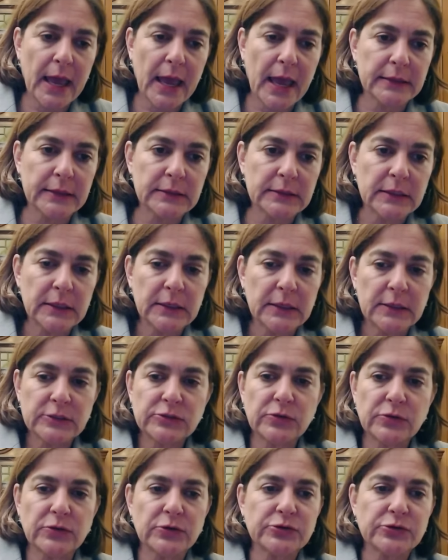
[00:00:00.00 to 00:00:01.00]
And
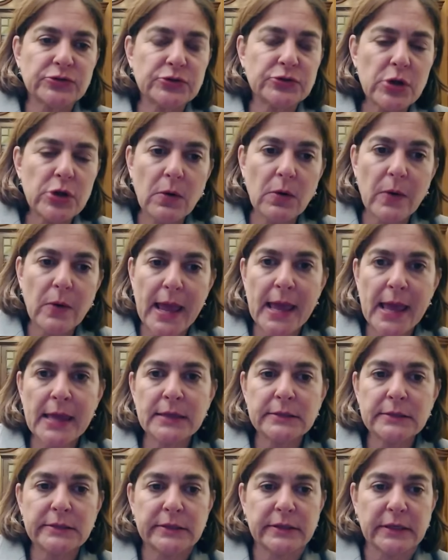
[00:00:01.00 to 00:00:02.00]
so there's no
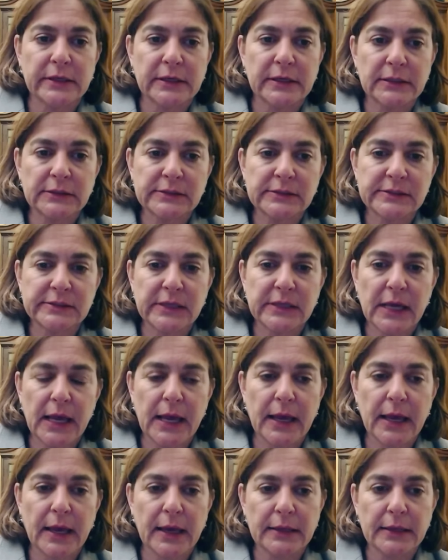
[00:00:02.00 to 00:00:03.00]
end to this.
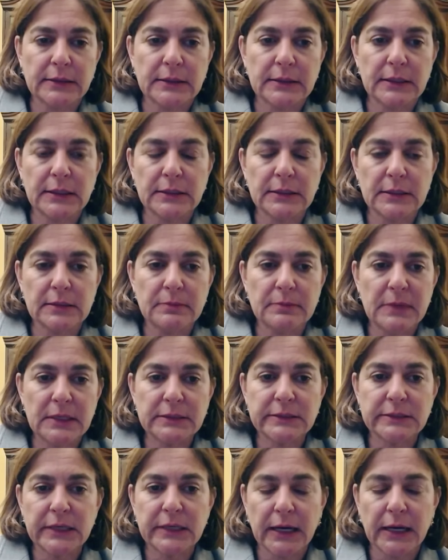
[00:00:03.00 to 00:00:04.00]
And in the
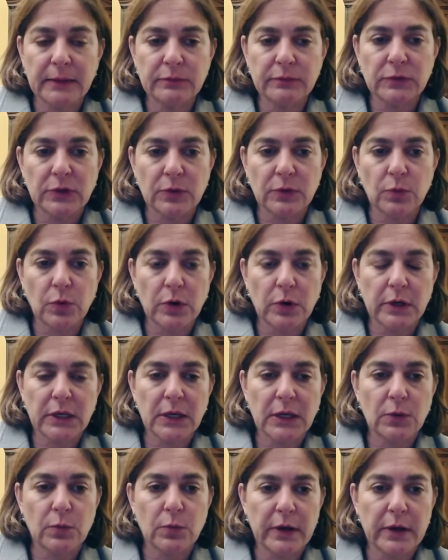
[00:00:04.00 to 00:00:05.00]
meantime, they're
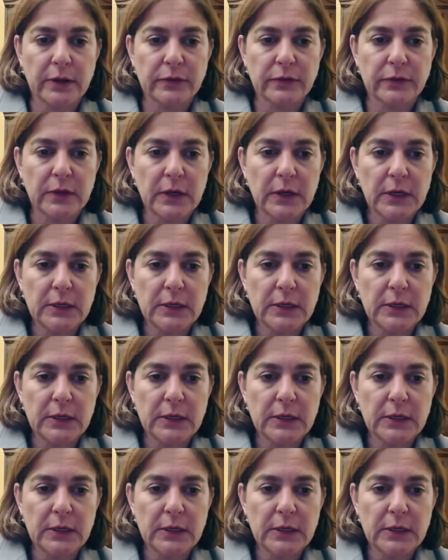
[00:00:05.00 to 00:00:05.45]
working here.